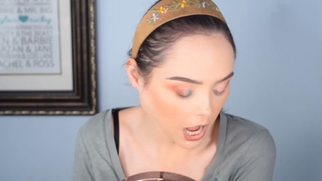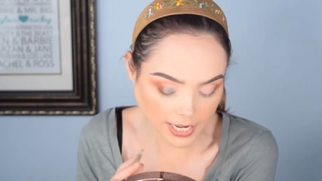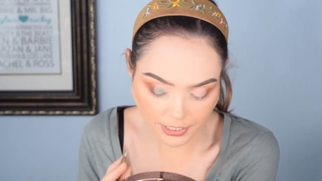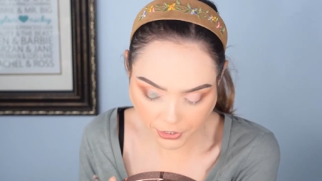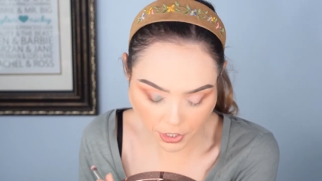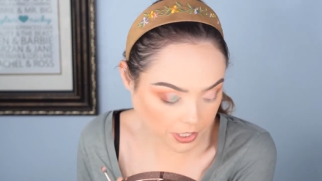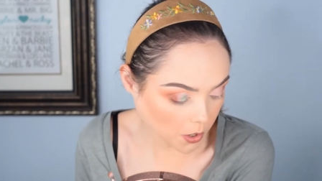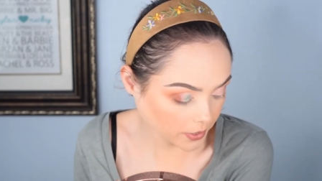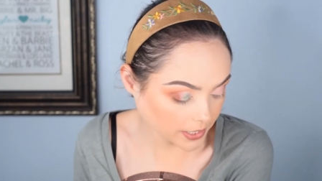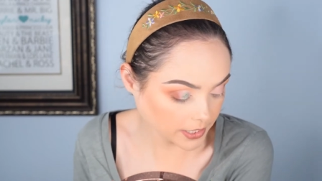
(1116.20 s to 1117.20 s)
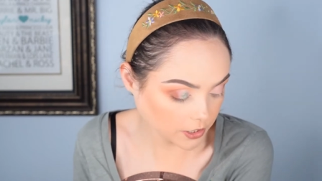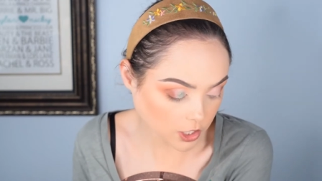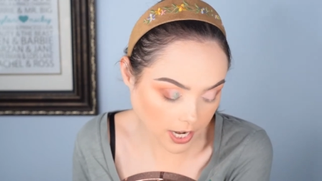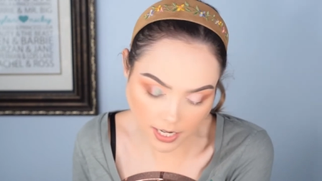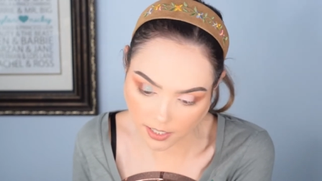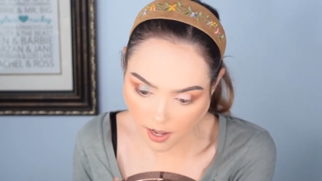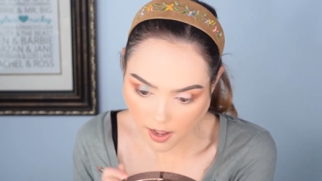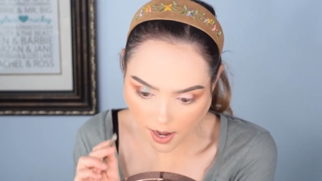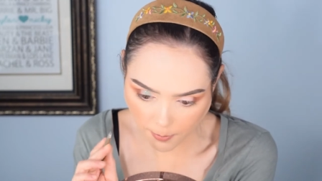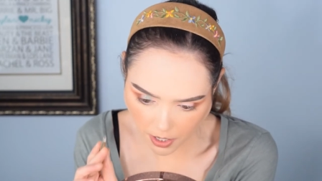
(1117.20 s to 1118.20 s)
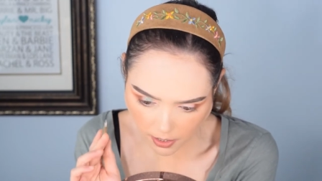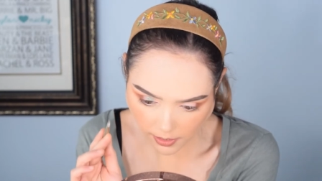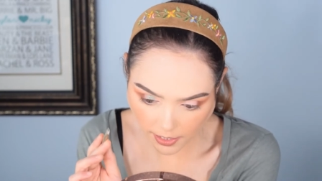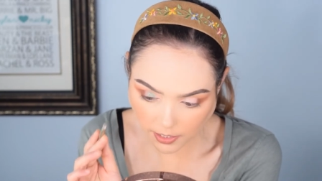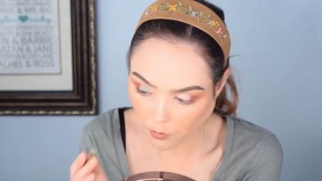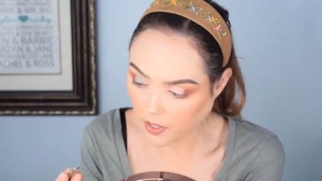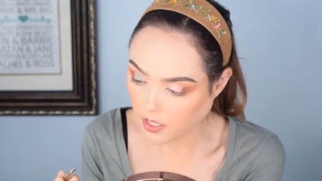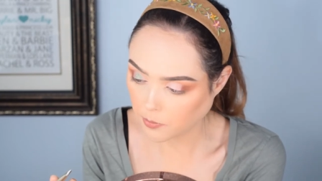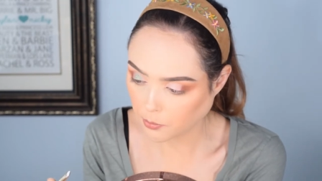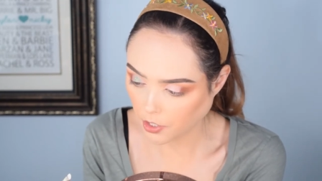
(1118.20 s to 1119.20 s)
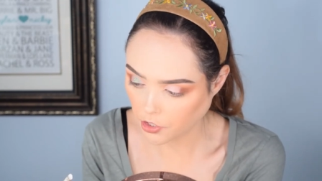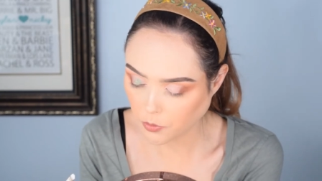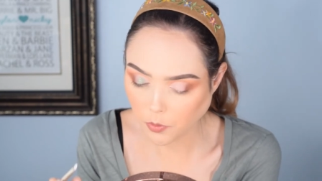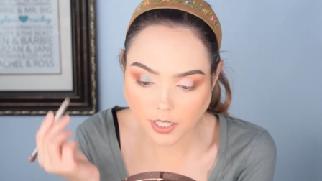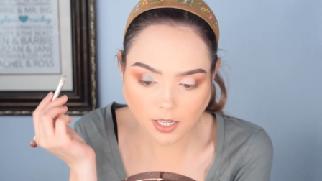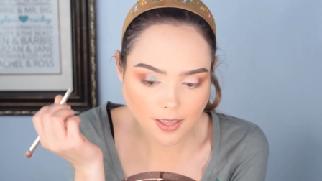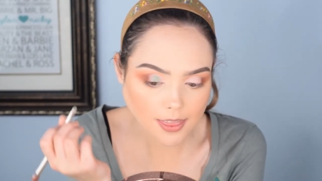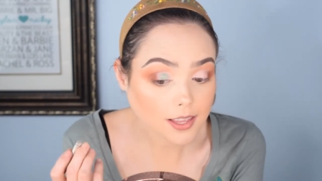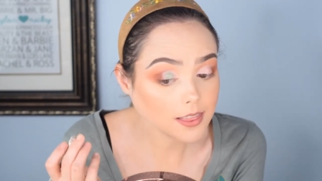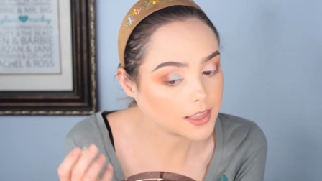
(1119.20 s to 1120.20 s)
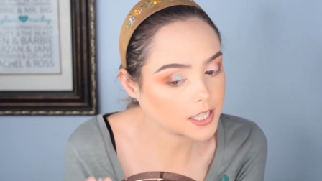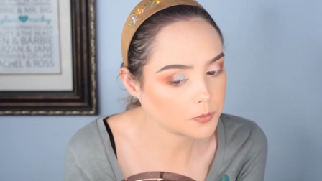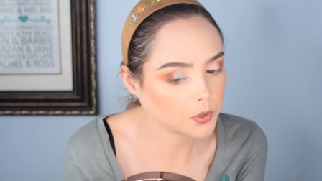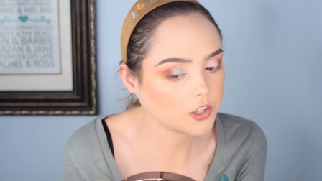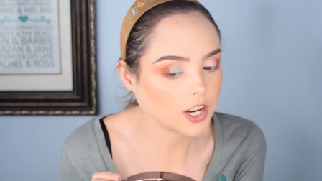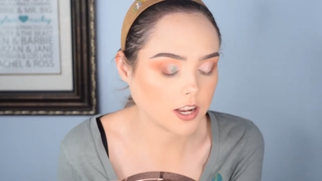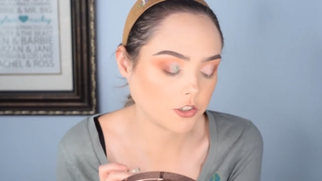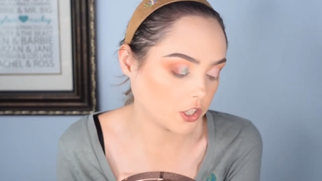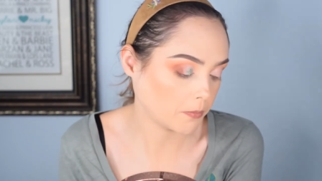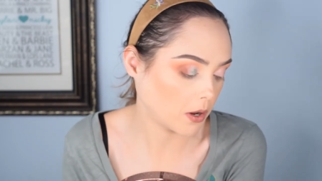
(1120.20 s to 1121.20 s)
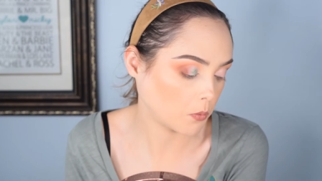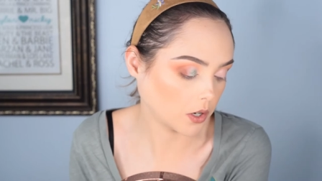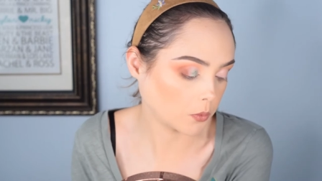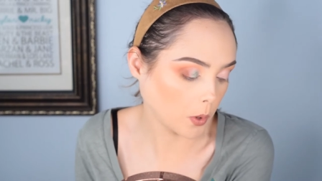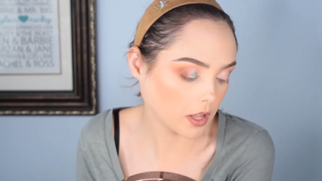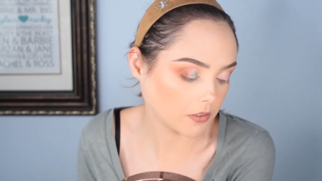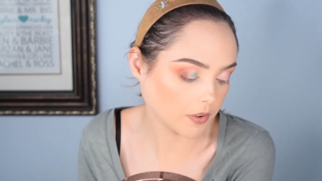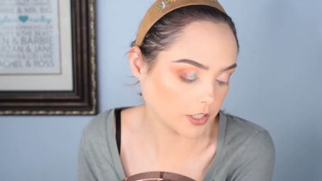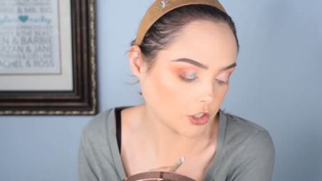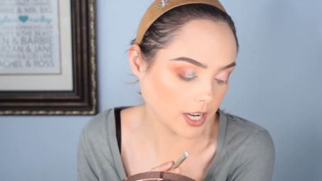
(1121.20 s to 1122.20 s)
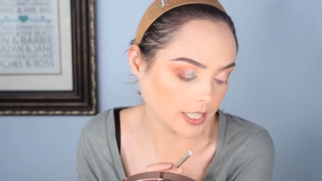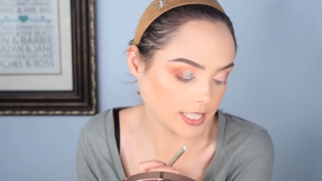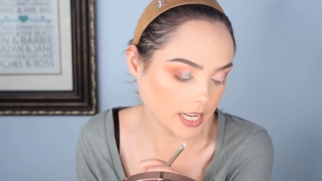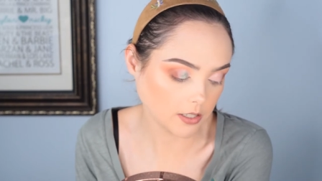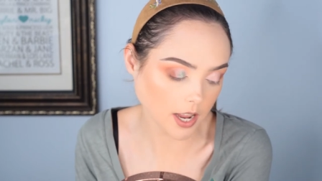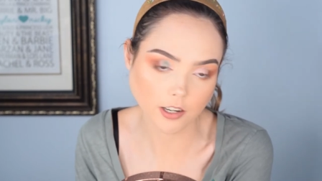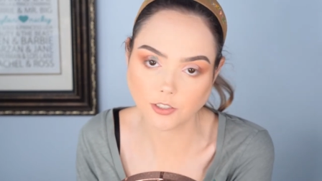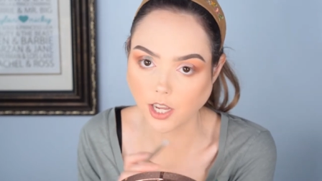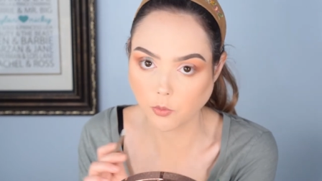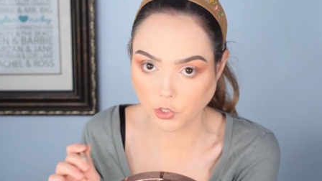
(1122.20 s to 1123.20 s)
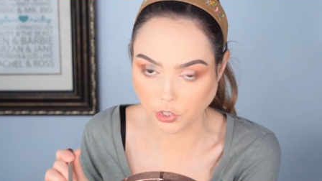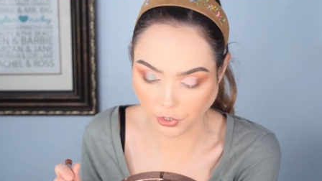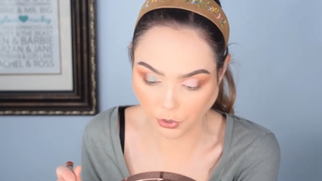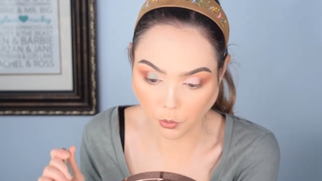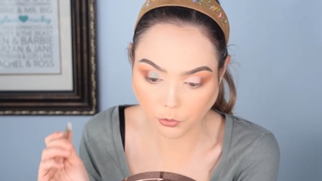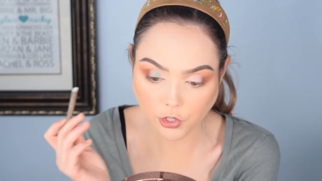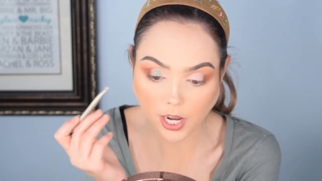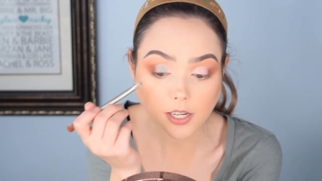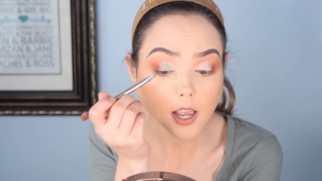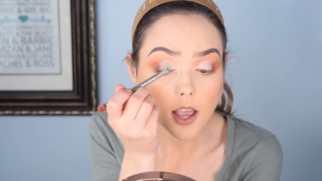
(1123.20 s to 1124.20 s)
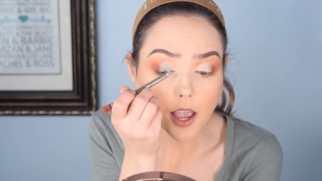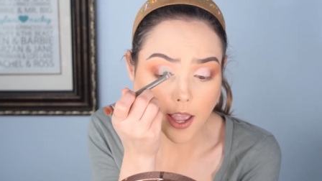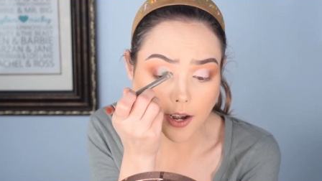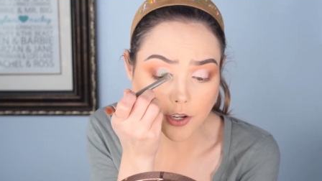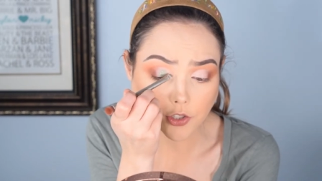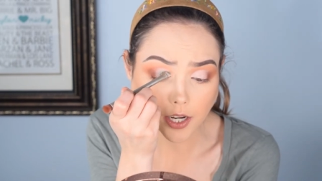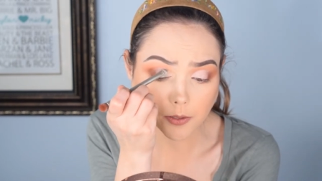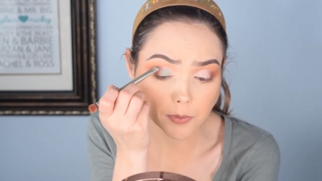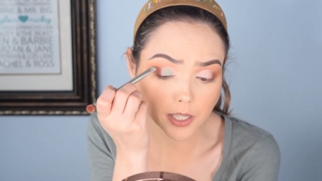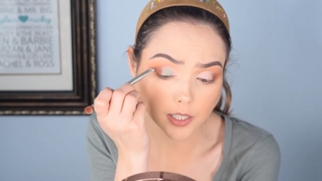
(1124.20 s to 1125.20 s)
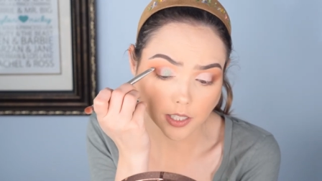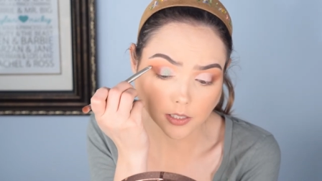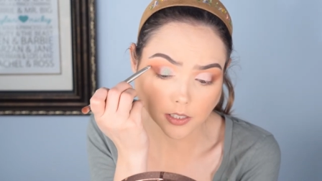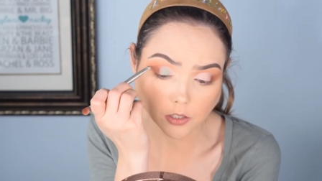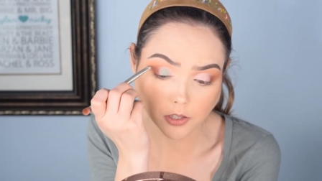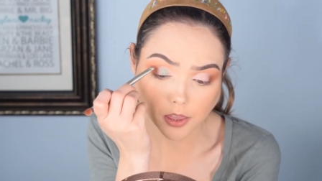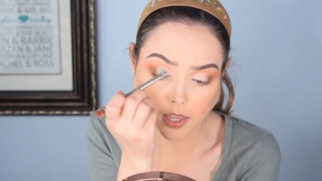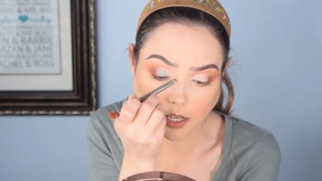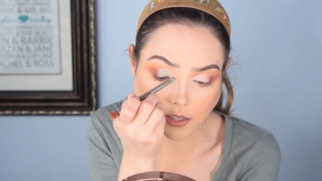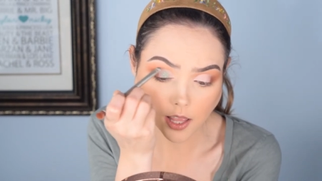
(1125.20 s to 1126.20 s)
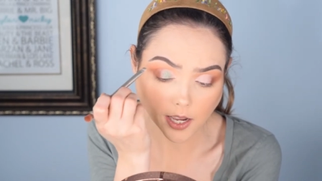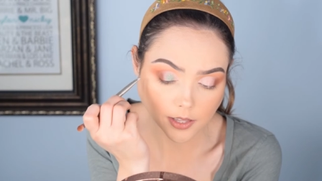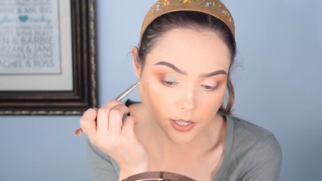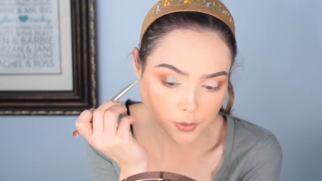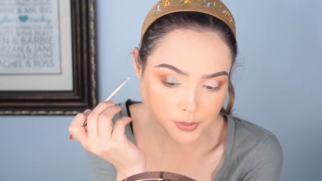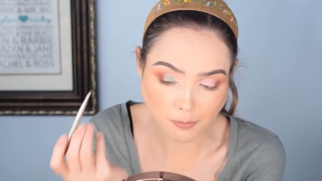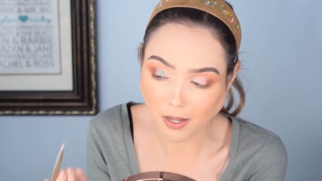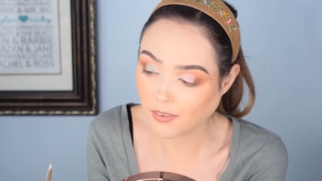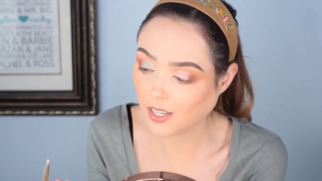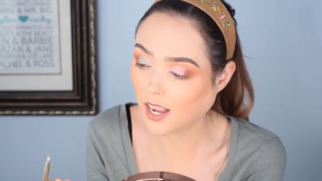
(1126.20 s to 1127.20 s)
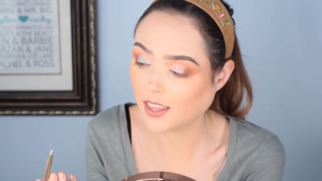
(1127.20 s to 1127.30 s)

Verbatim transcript: I started going into Jade. I'm not liking the way this brush is working. I think this brush actually might work well if I try and take Tiger's Eye, which is the gold shade, and I try and make like a little thin line that goes above it.